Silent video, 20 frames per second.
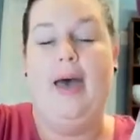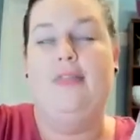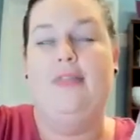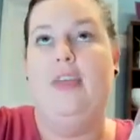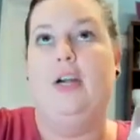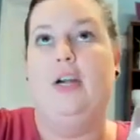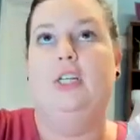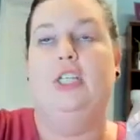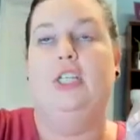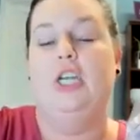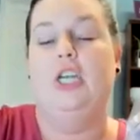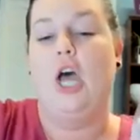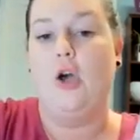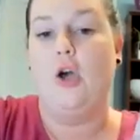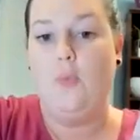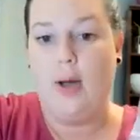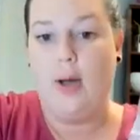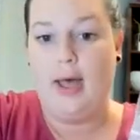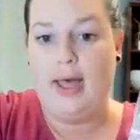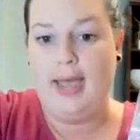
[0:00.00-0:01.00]
There's
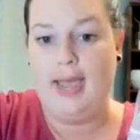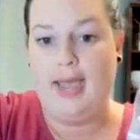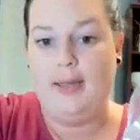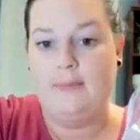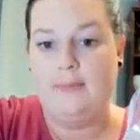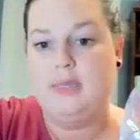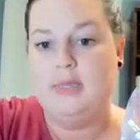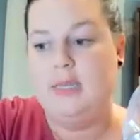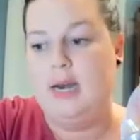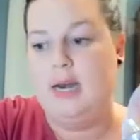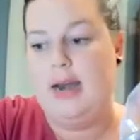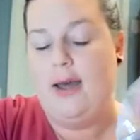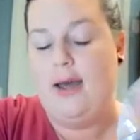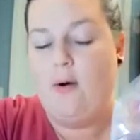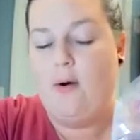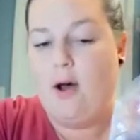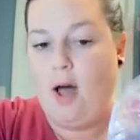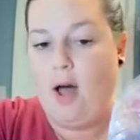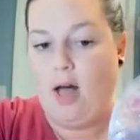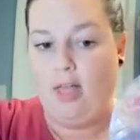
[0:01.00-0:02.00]
no way I'm sending
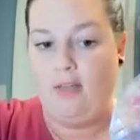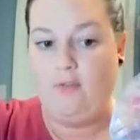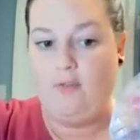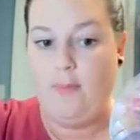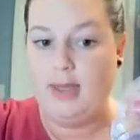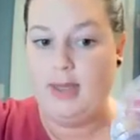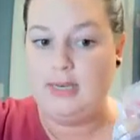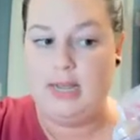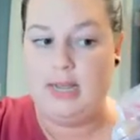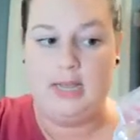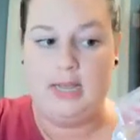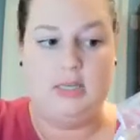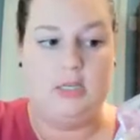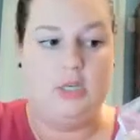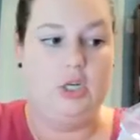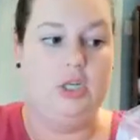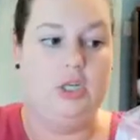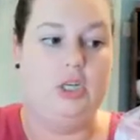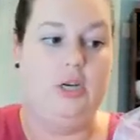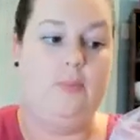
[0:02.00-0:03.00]
out all of my
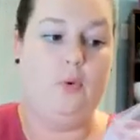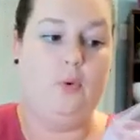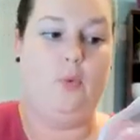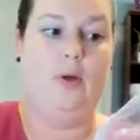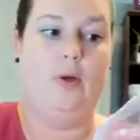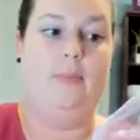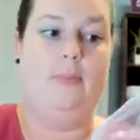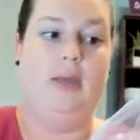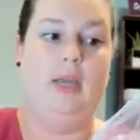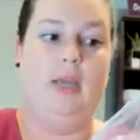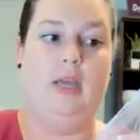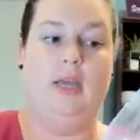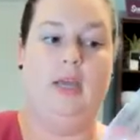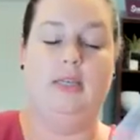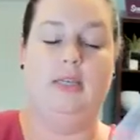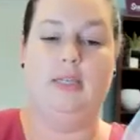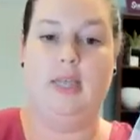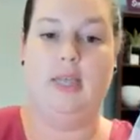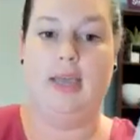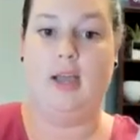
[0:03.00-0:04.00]
testers. Number one,
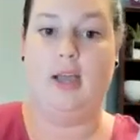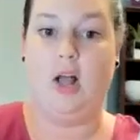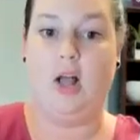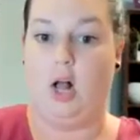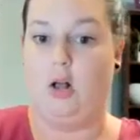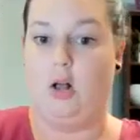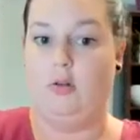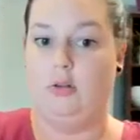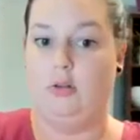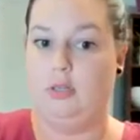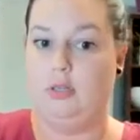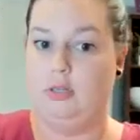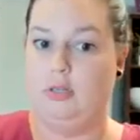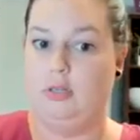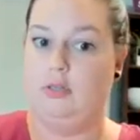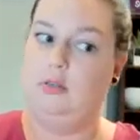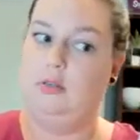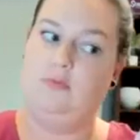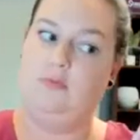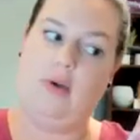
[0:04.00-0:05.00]
because they
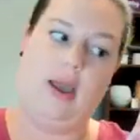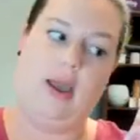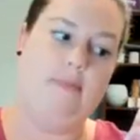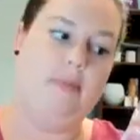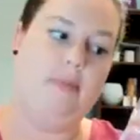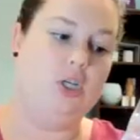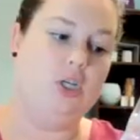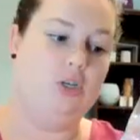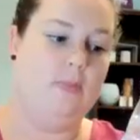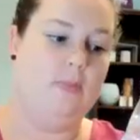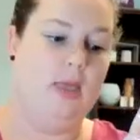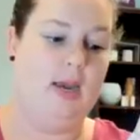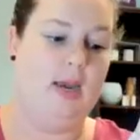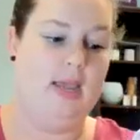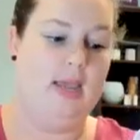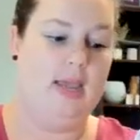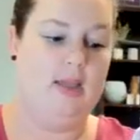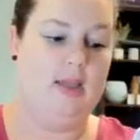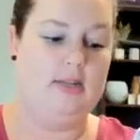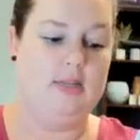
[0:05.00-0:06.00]
cost right much
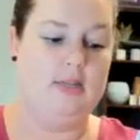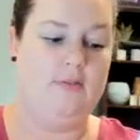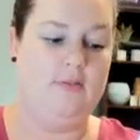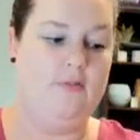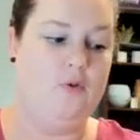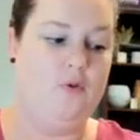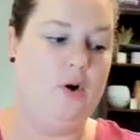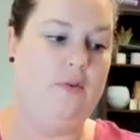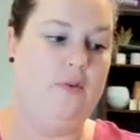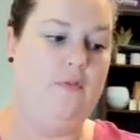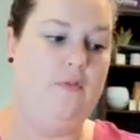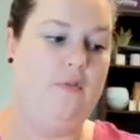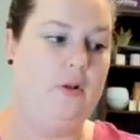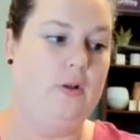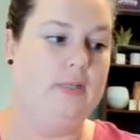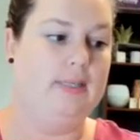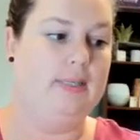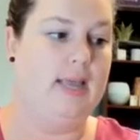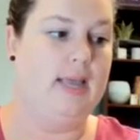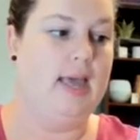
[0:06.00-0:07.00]
money for a
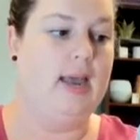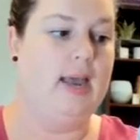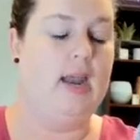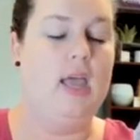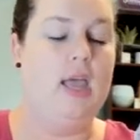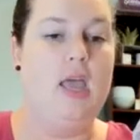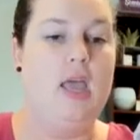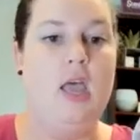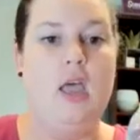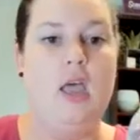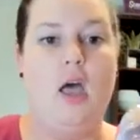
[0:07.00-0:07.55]
full set.